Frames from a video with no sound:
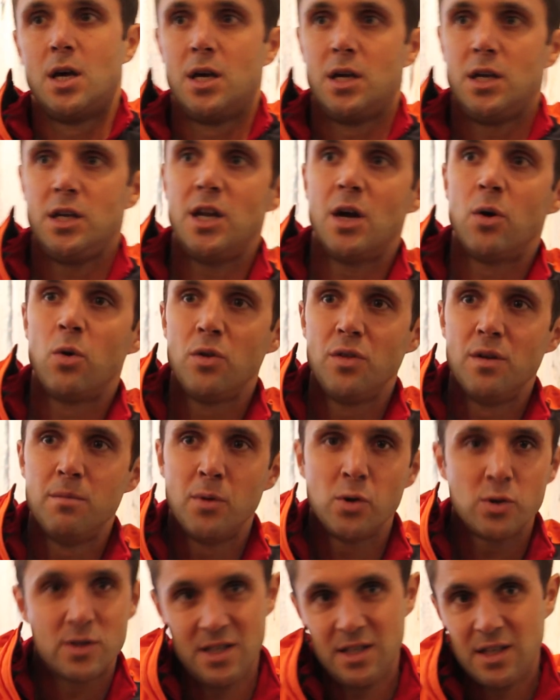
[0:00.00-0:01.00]
you know, on the
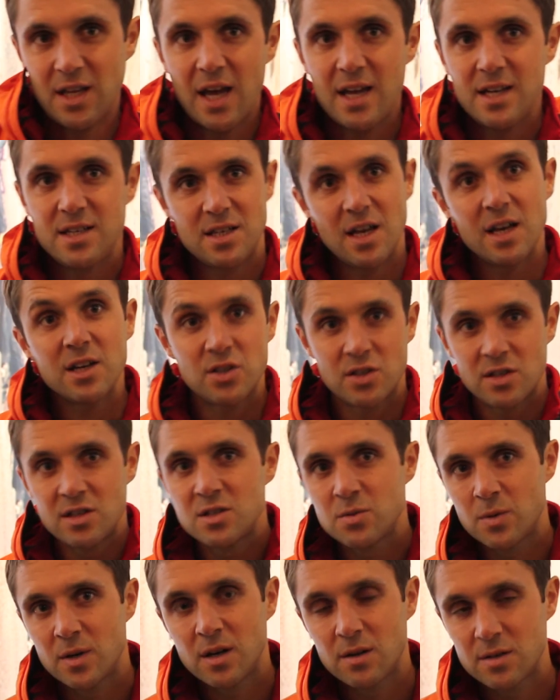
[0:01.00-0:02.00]
multi-day
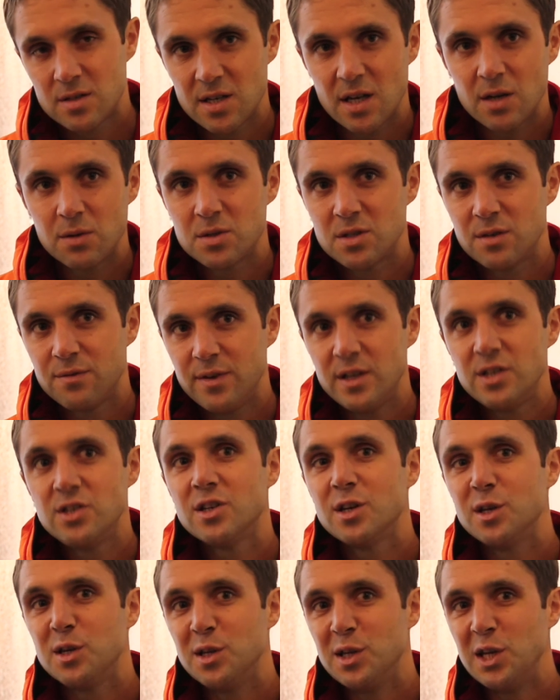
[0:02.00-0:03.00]
sections when I was
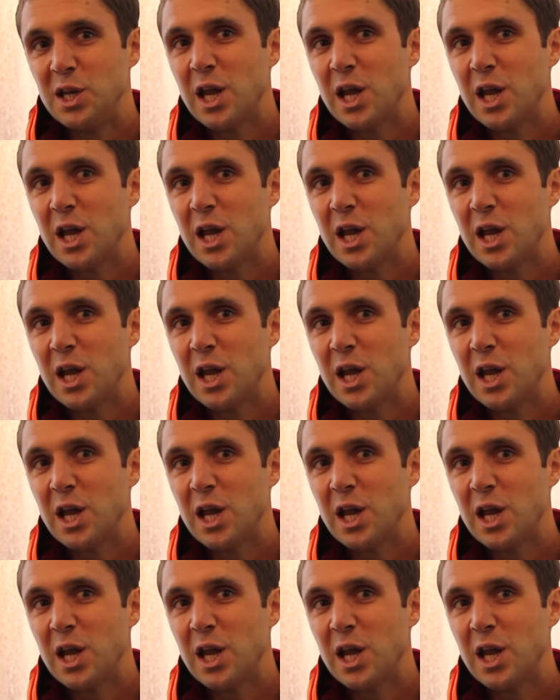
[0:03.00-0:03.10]
self-sufficient,